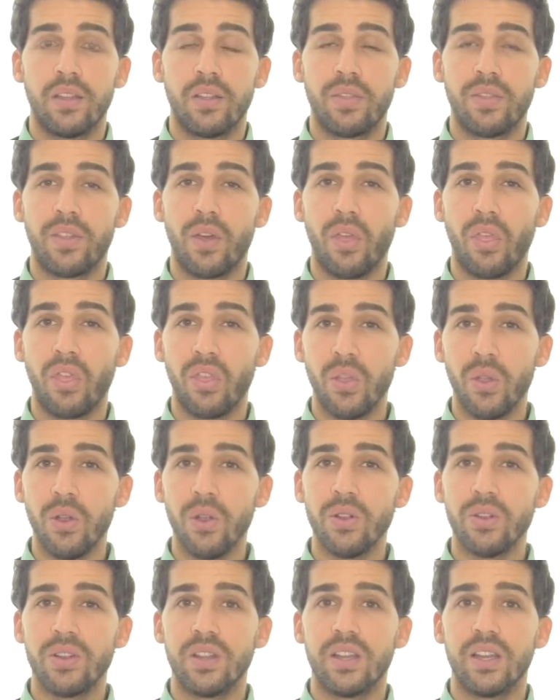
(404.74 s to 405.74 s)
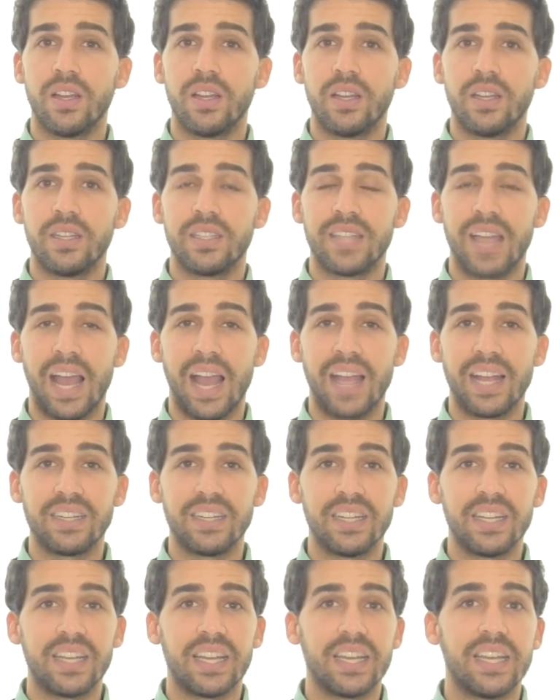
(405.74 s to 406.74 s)
The third
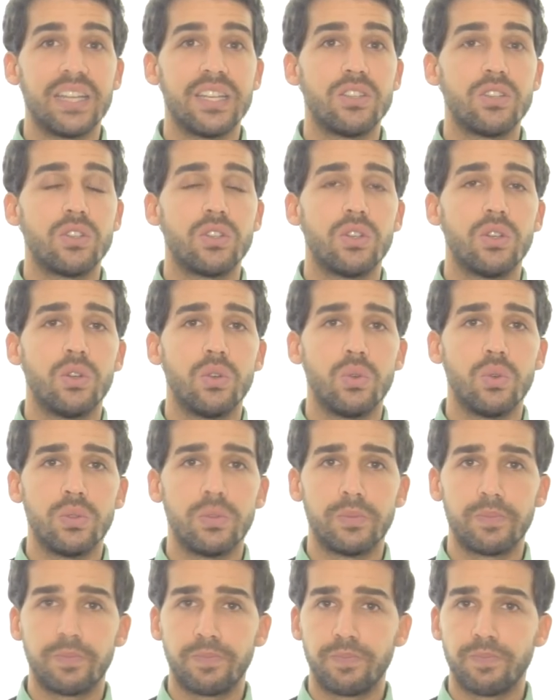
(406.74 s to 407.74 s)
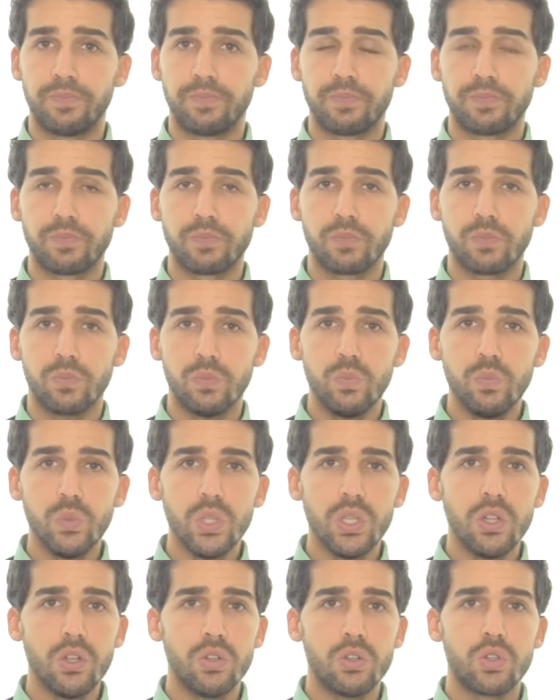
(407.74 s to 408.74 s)
tactic is to
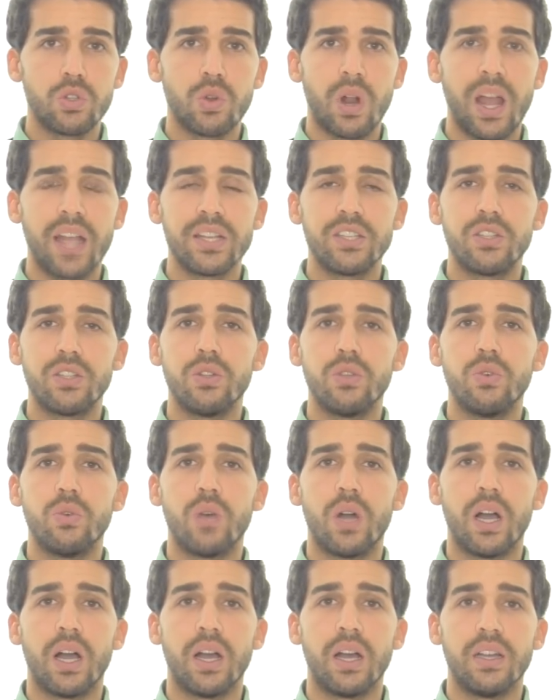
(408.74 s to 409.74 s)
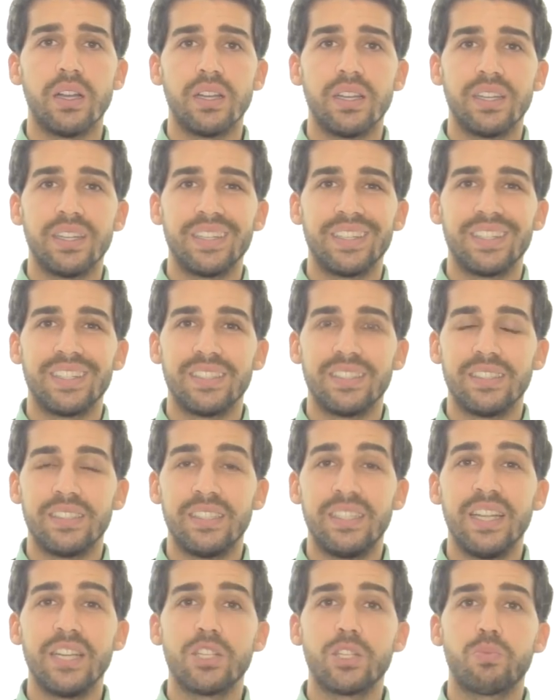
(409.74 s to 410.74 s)
try to
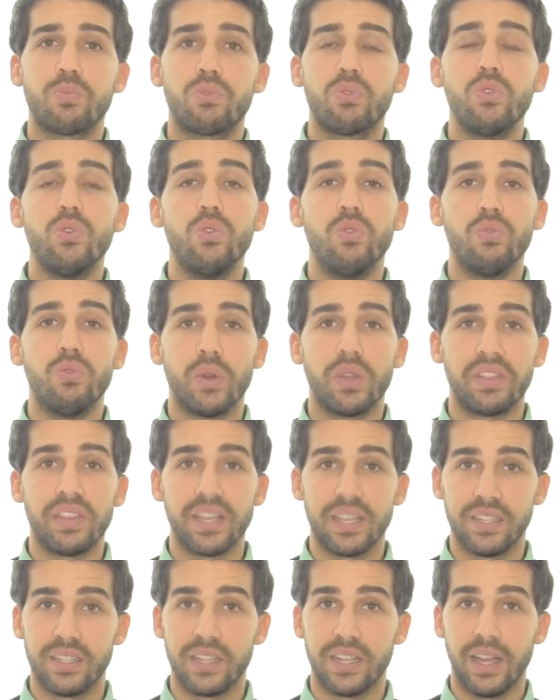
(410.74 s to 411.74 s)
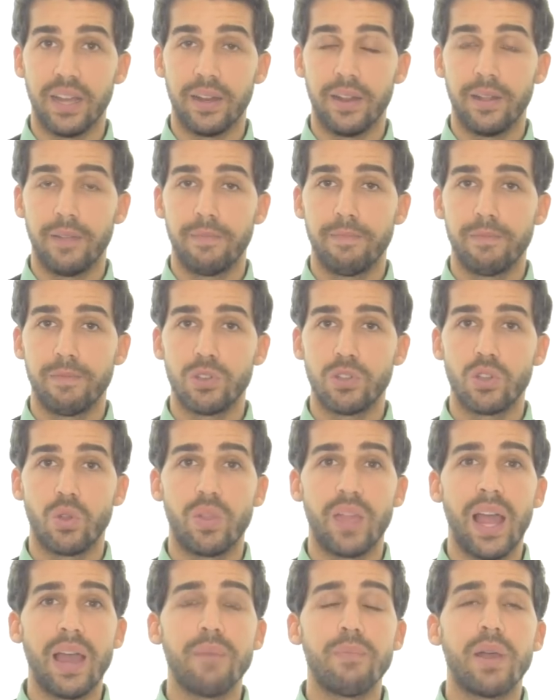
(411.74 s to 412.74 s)
disprove what they said. So
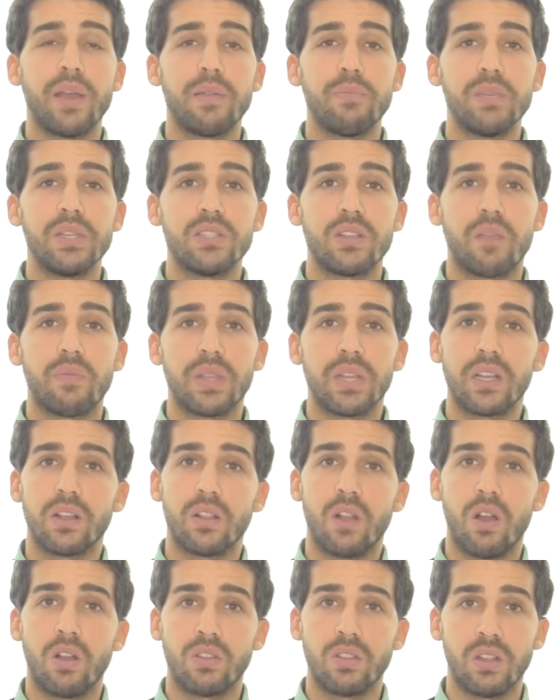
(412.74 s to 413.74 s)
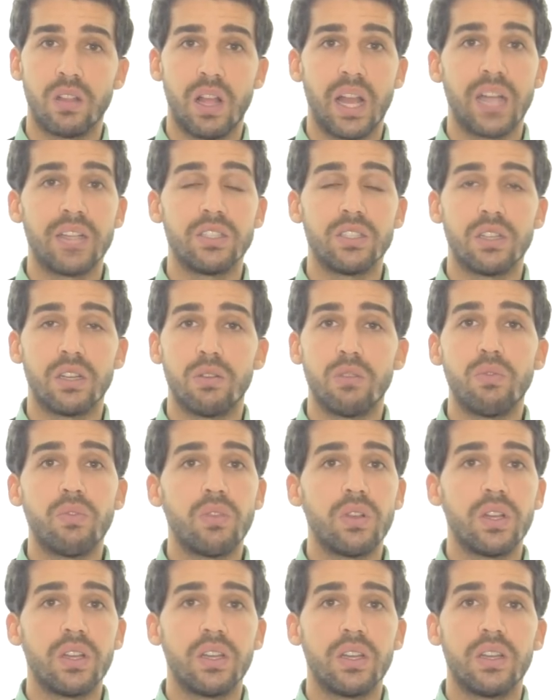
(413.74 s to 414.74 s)
that might be something along the lines
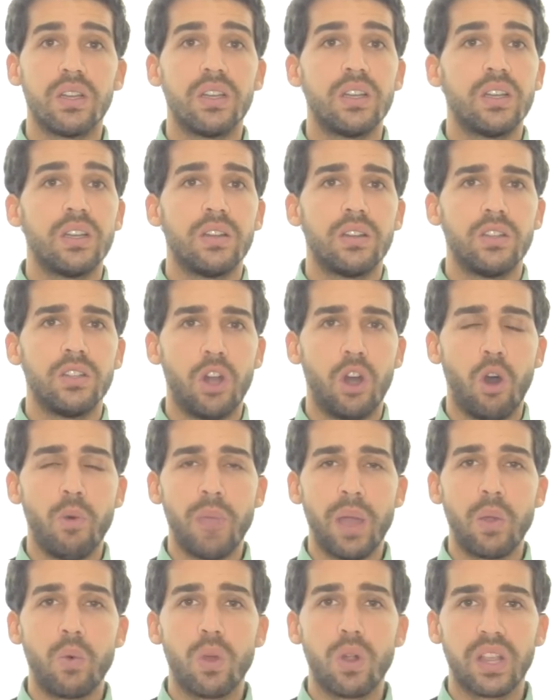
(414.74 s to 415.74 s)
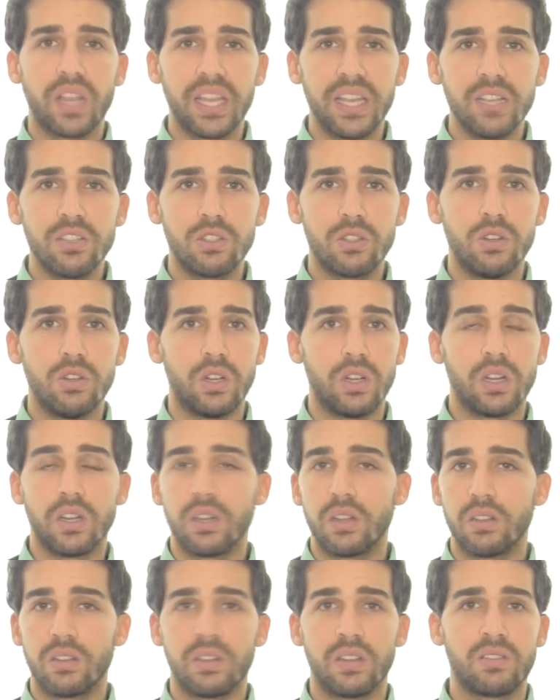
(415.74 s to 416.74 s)
of, "No, my work is good.
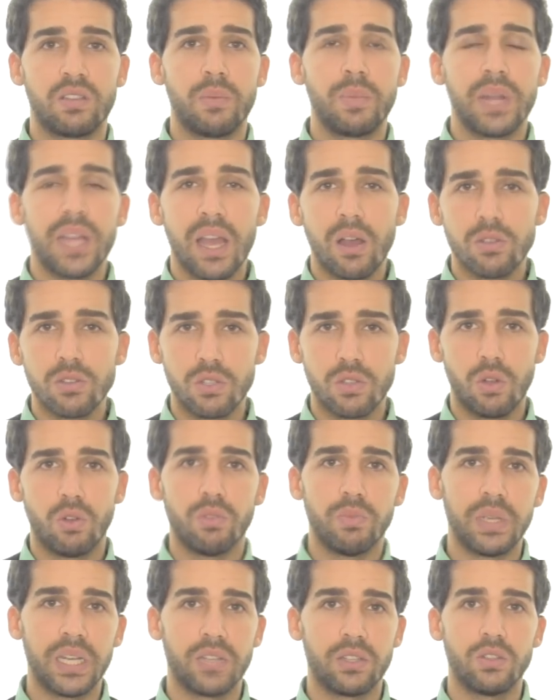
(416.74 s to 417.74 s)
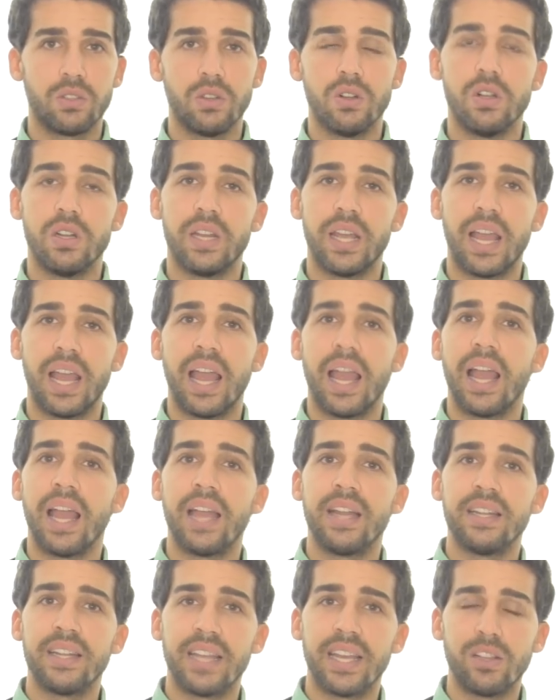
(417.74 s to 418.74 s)
Somebody else told me it's good,
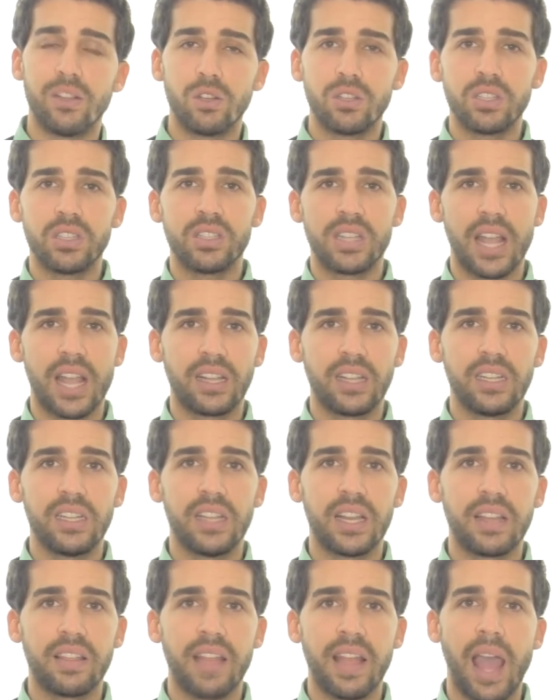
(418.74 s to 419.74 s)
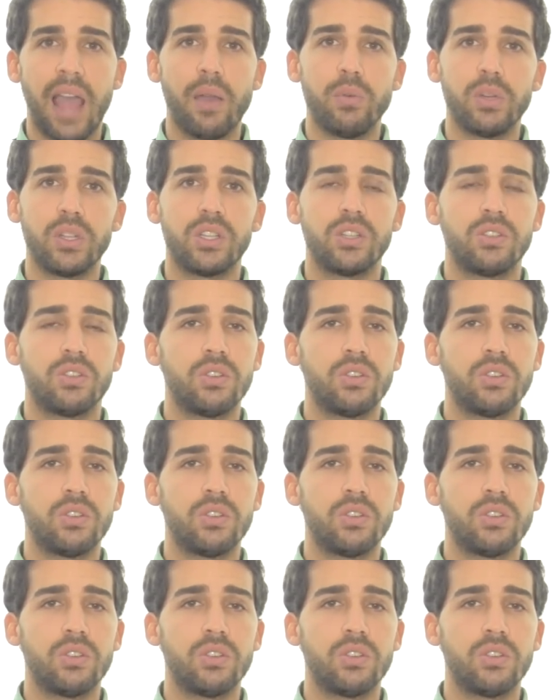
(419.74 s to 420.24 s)
and it looks exactly like that, which is